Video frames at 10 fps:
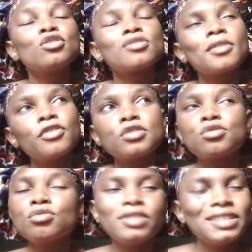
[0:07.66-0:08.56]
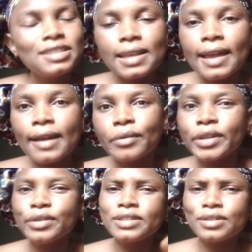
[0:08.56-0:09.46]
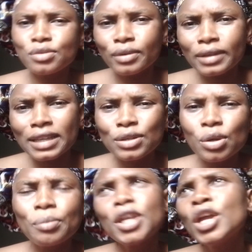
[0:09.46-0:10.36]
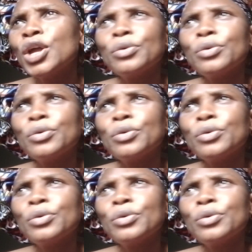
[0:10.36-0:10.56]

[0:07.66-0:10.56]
Some of us do eat egg. We use it to cook indomie.